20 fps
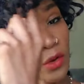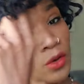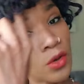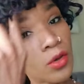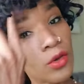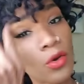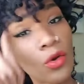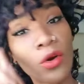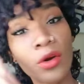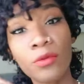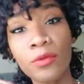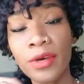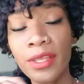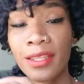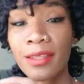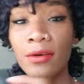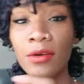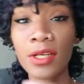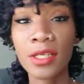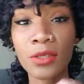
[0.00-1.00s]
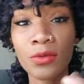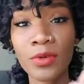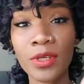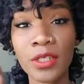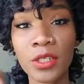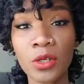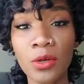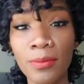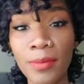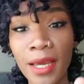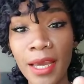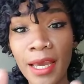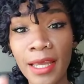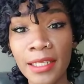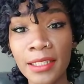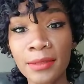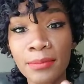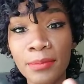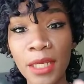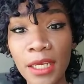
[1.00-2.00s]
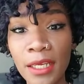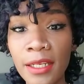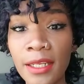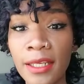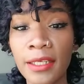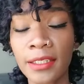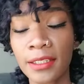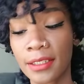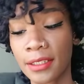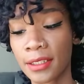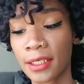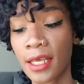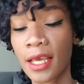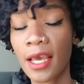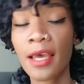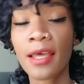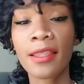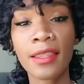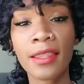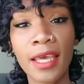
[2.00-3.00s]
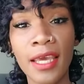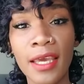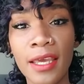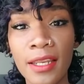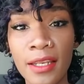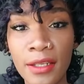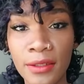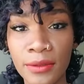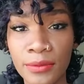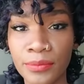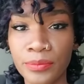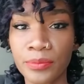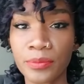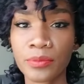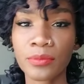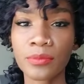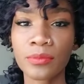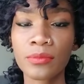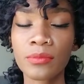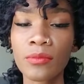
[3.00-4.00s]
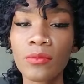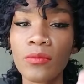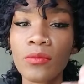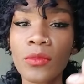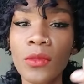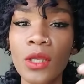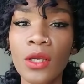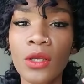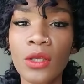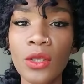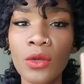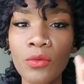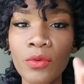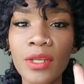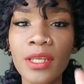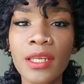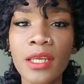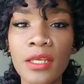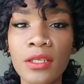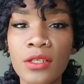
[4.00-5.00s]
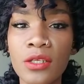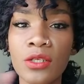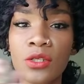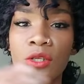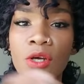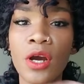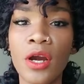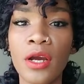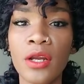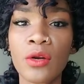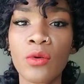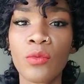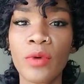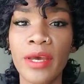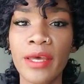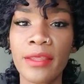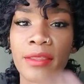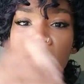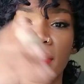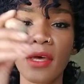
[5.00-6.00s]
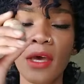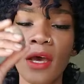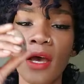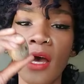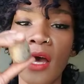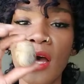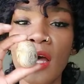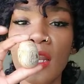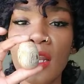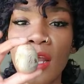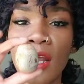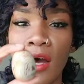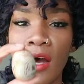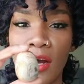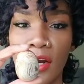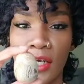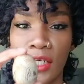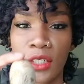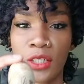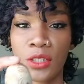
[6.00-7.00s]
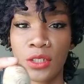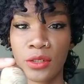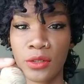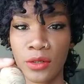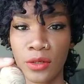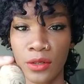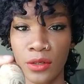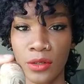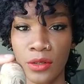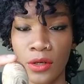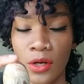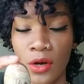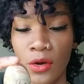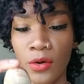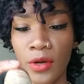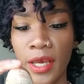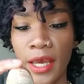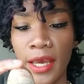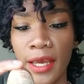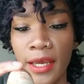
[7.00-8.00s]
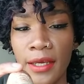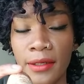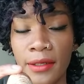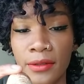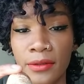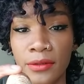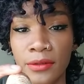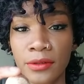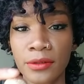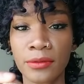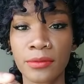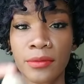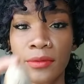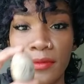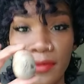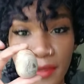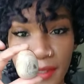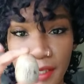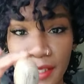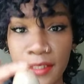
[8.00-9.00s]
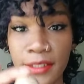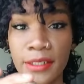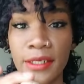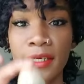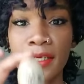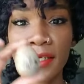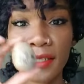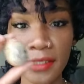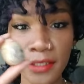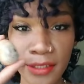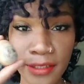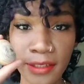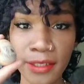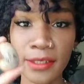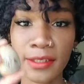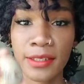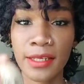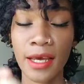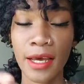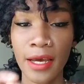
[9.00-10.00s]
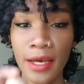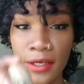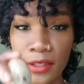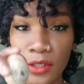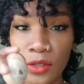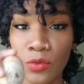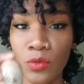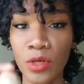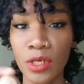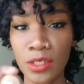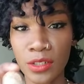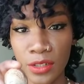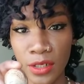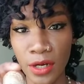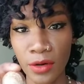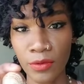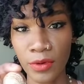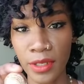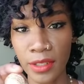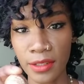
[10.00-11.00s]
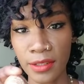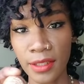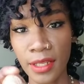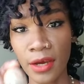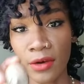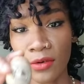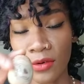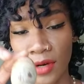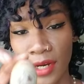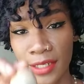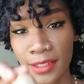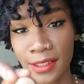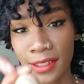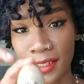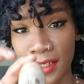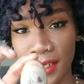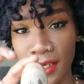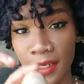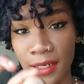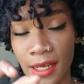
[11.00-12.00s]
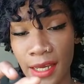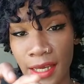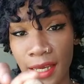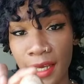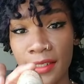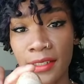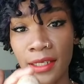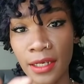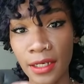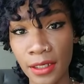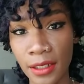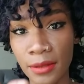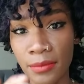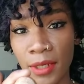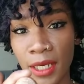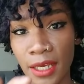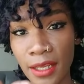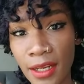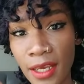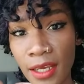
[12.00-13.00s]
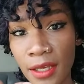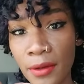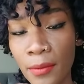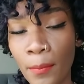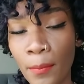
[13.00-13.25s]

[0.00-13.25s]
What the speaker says: or whether it's with your man's penis, then you would need to start with a large. Okay? This is the size you want to start with. Now, granted, again, like I said in the beginning,